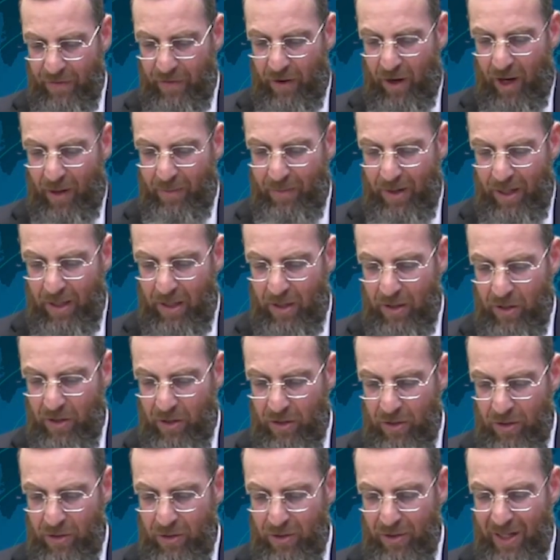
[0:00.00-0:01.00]
Va'amar
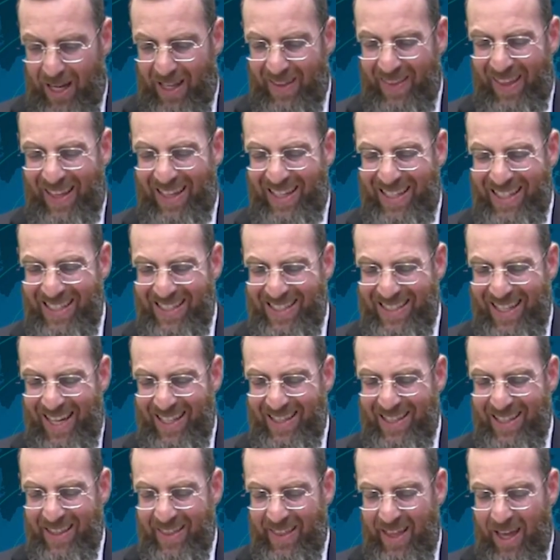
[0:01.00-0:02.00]
lehu, and they, he
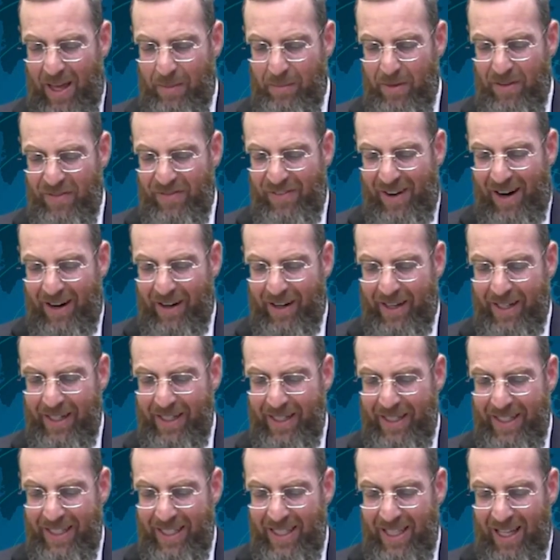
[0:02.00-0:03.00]
said to them,
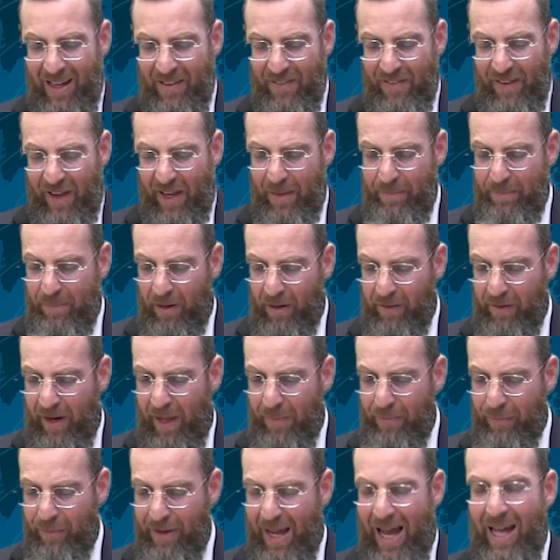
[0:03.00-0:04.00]
Mevarchin ilave bore
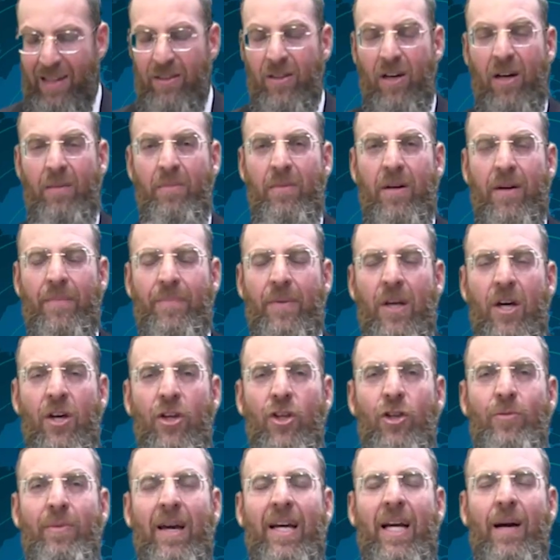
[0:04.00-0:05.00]
priyadama.
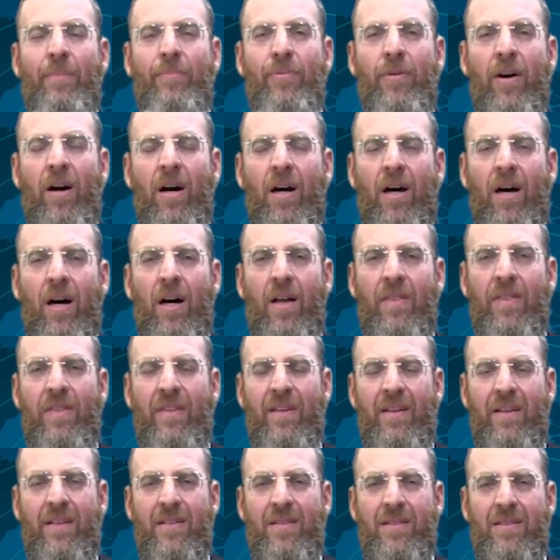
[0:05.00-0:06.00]
You make a bracha on
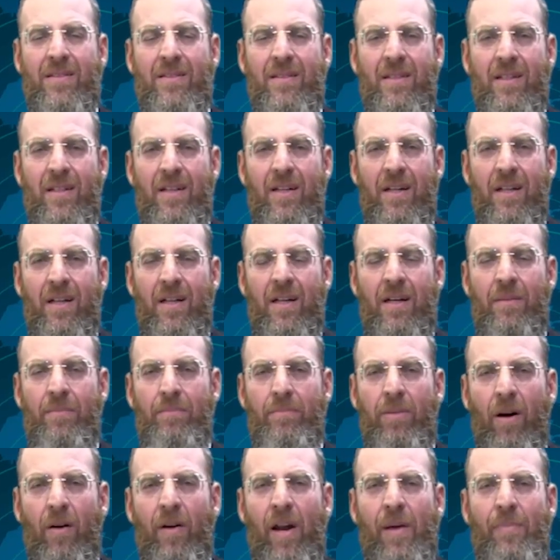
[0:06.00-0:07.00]
this
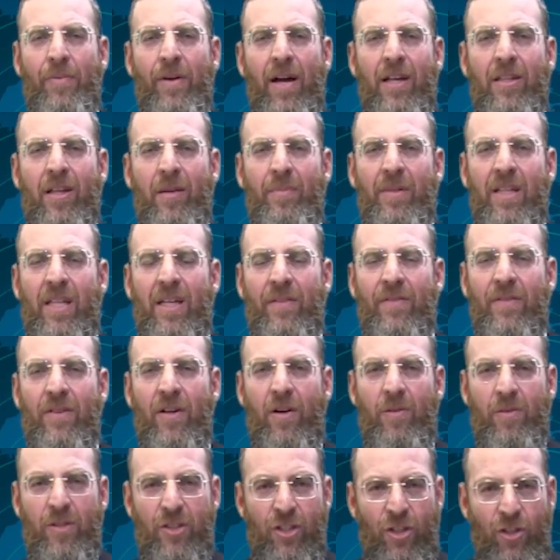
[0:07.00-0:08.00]
bore priyadama, even
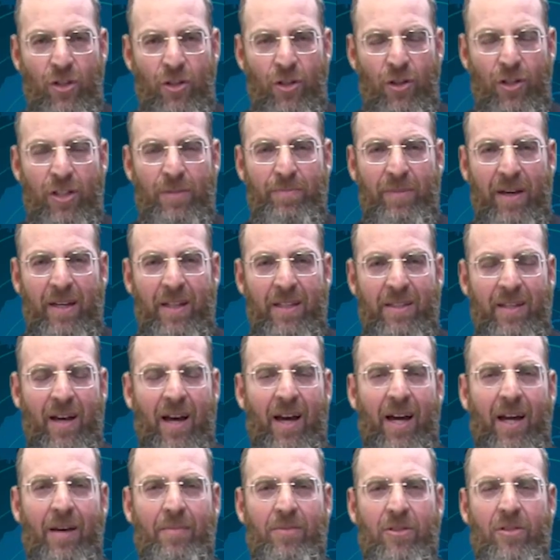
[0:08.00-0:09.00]
though it was cooked many
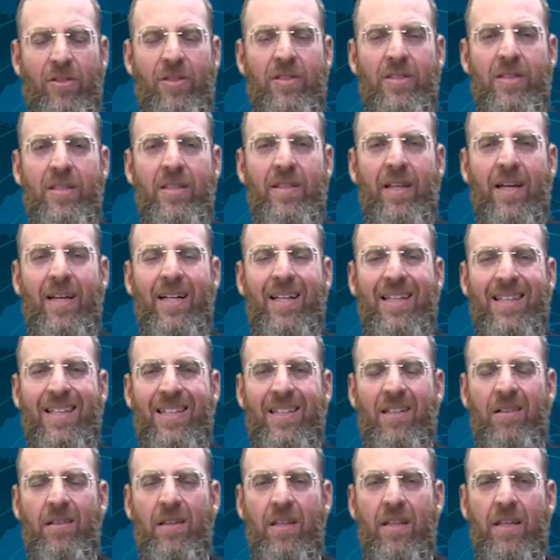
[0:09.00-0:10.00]
times. So you see that
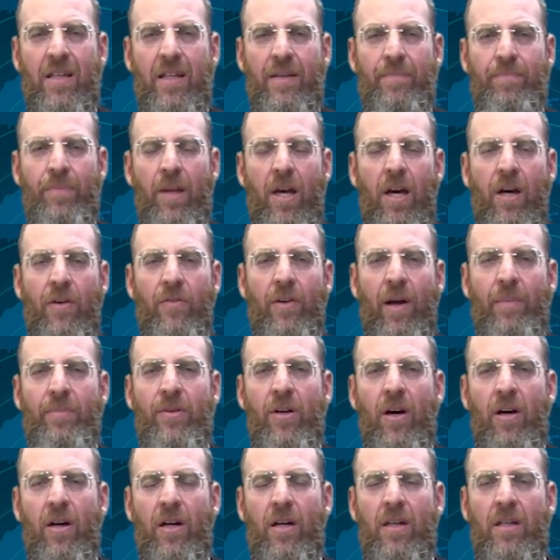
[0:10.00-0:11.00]
clearly, Rabbi
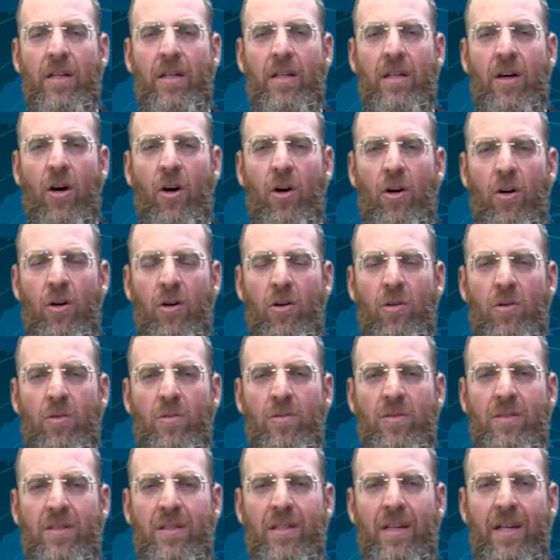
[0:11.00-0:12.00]
Yochanan
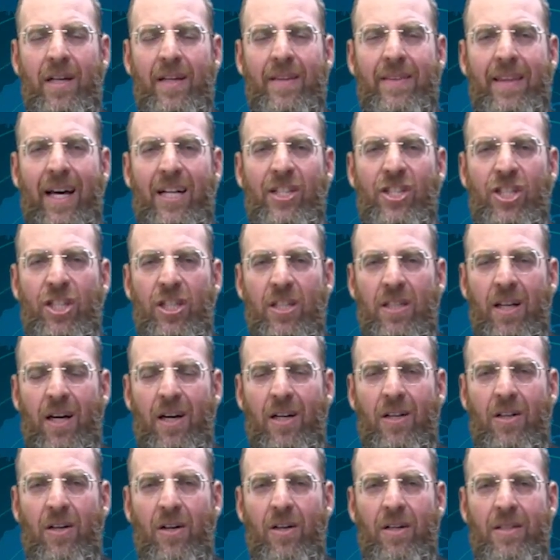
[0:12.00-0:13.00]
holds that
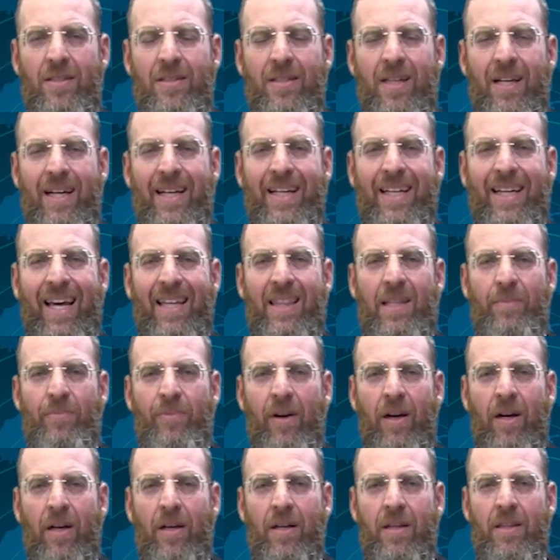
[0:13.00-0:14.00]
shlakos get
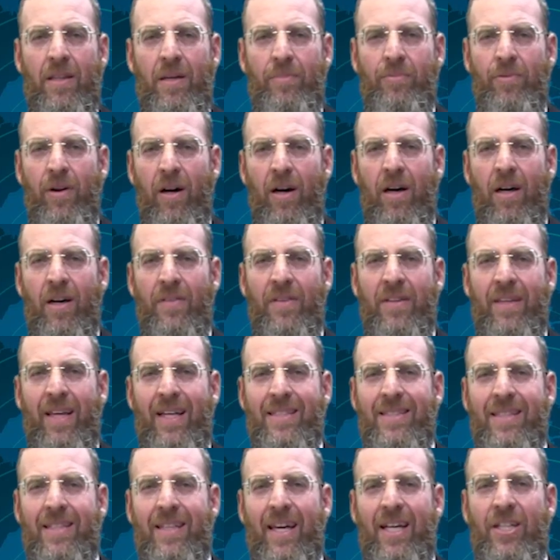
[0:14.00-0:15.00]
the, the bracha, the
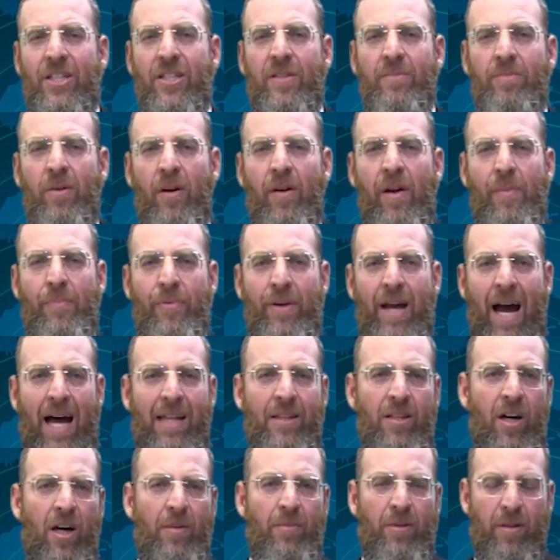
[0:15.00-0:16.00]
designation bore
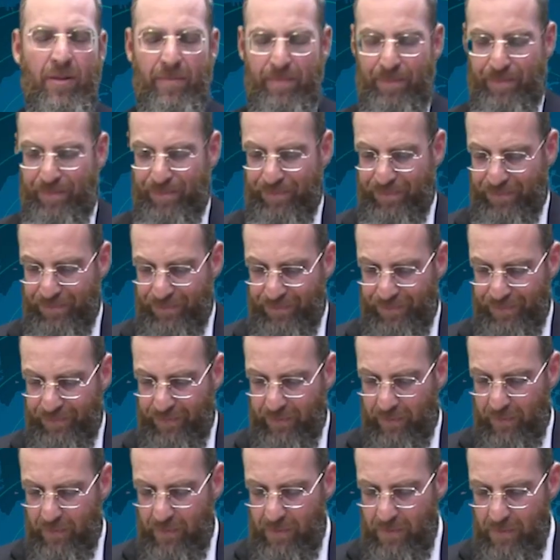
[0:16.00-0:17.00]
priyadama.
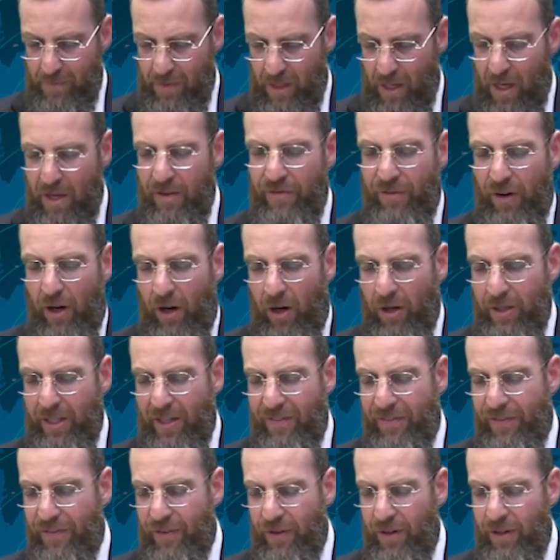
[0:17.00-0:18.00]
Va'od,
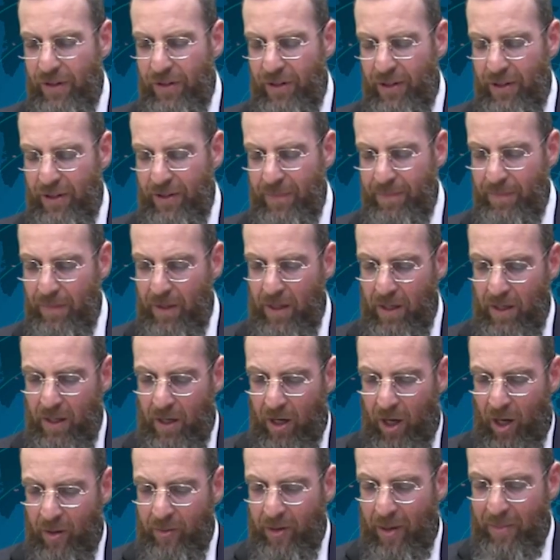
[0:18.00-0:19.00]
and further,
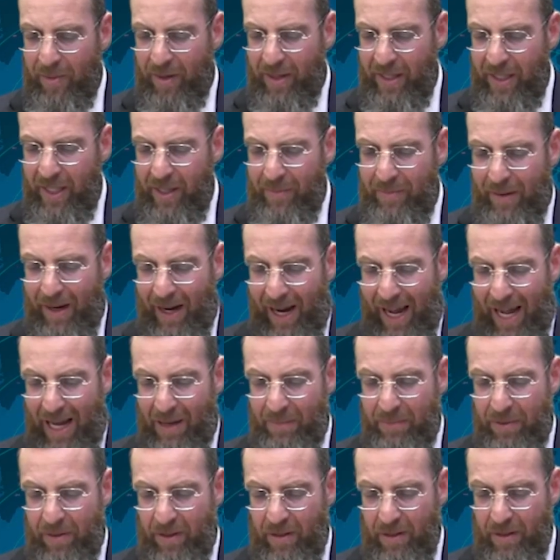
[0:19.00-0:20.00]
on Rabbi Chia bar
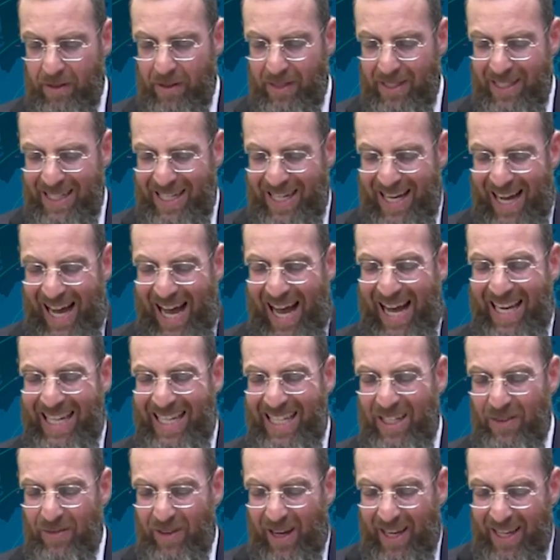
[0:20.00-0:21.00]
Abba,
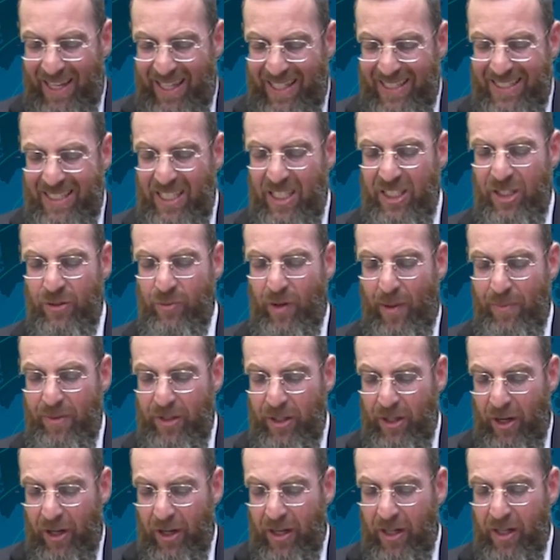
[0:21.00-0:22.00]
Ani ra'isius Rabbi
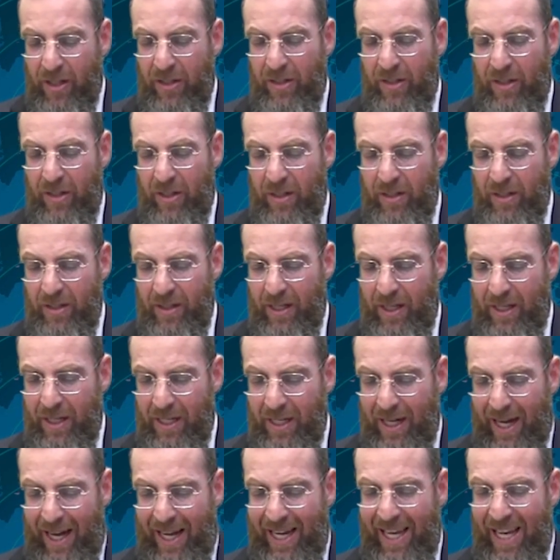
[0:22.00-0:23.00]
Yochanan.
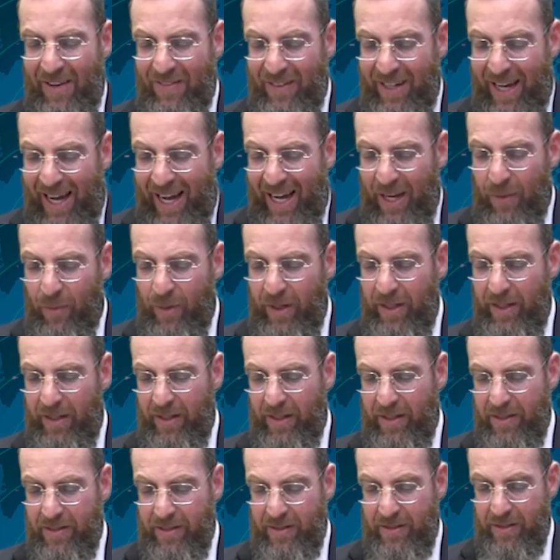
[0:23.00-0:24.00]
I have an
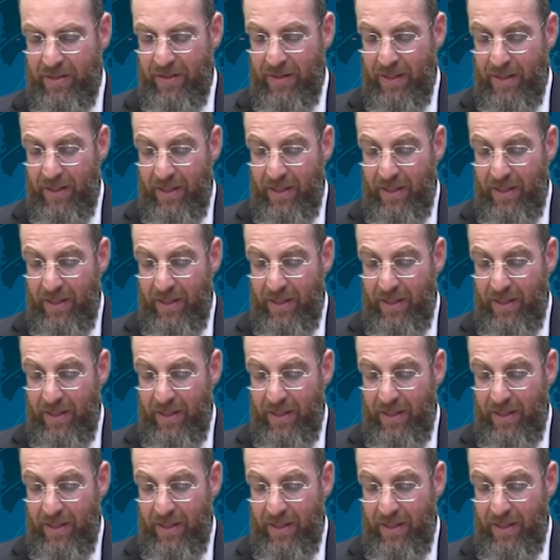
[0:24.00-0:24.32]
eyewitness